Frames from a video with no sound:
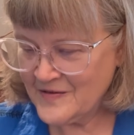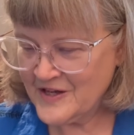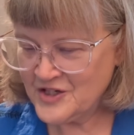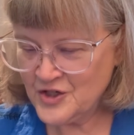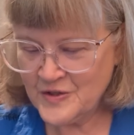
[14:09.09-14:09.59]

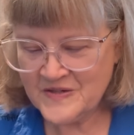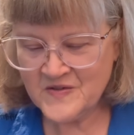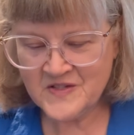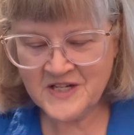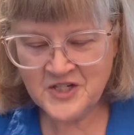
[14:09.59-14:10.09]
that you can
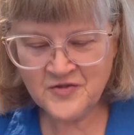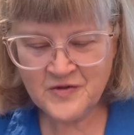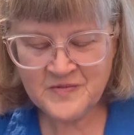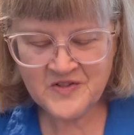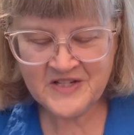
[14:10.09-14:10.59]
stitch
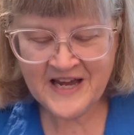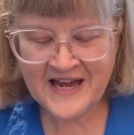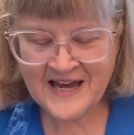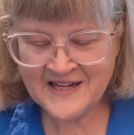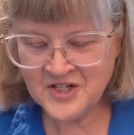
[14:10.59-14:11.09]
from
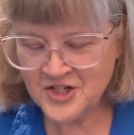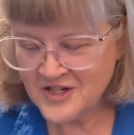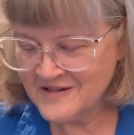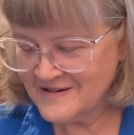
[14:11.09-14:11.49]
stash.